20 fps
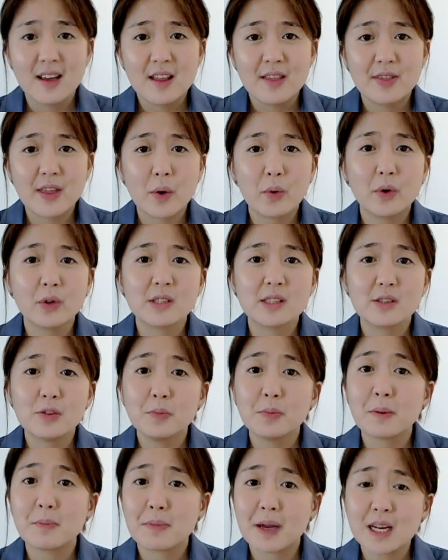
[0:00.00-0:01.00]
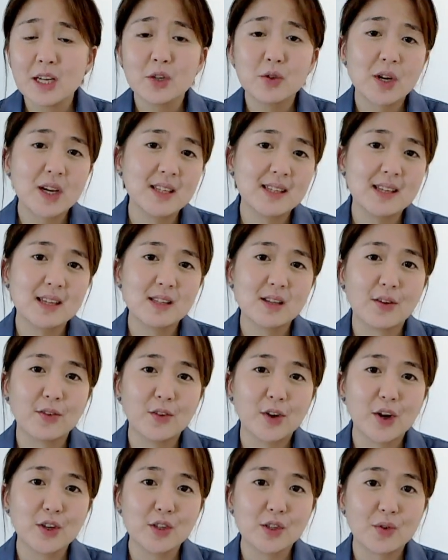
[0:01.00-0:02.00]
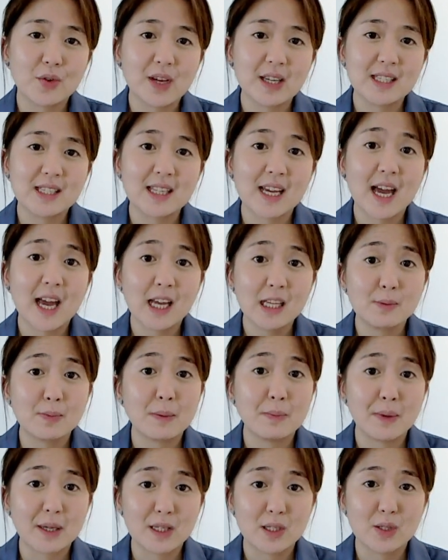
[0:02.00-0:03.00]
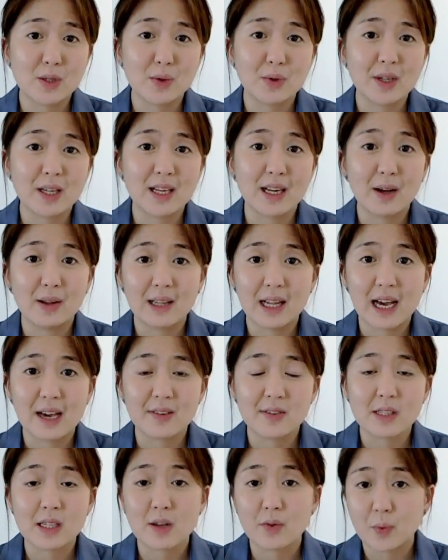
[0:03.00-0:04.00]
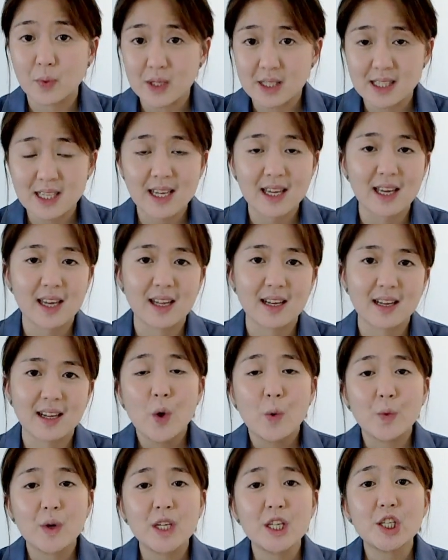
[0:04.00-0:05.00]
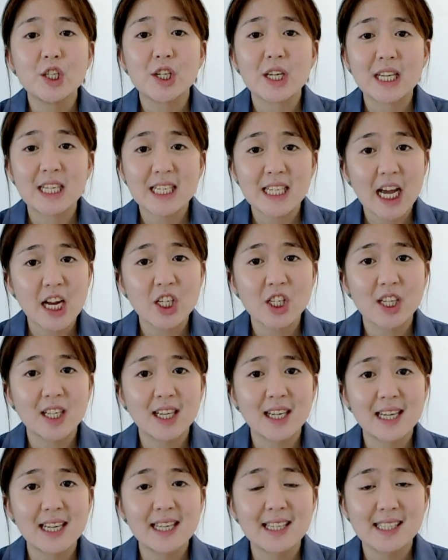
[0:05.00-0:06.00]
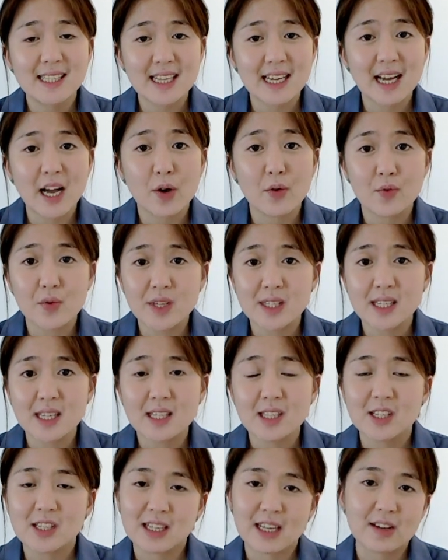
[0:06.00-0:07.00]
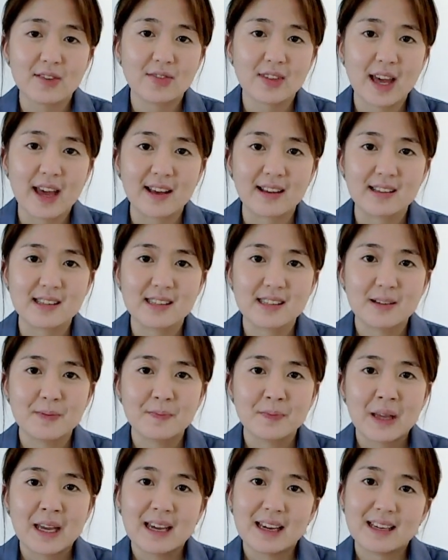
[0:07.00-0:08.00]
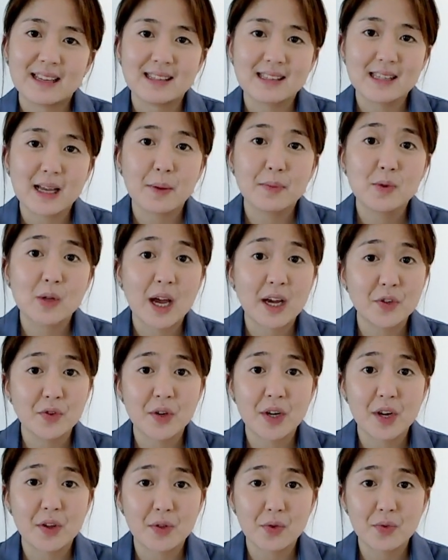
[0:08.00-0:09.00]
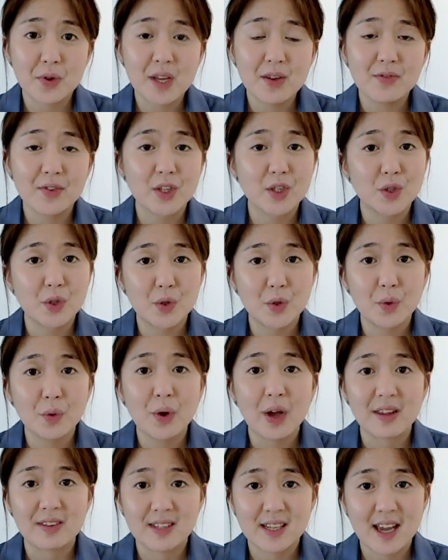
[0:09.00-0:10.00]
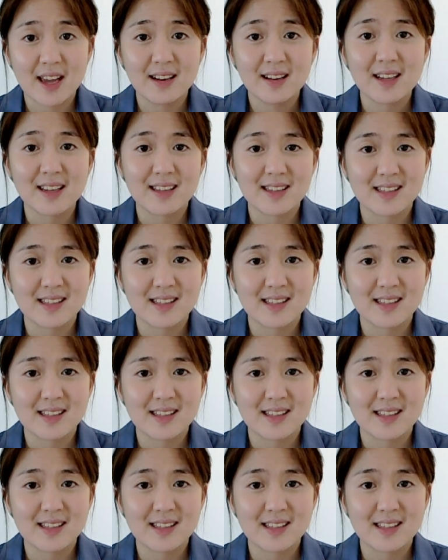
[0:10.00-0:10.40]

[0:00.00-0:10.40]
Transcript: there will still be many traces of God's grace that has been bestowed in our lives if we seek it. We need to intentionally seek out reasons to give thanks. In Psalms 103 verse 2 and 10, it